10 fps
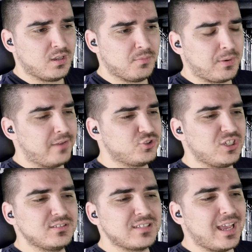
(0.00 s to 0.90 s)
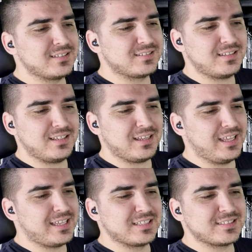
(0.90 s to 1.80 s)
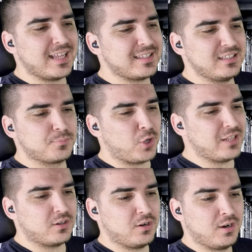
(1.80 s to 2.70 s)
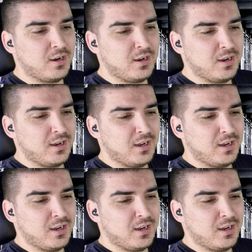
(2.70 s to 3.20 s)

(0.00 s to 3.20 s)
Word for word: Bro, if she says Lincoln's not his brother... Lincoln.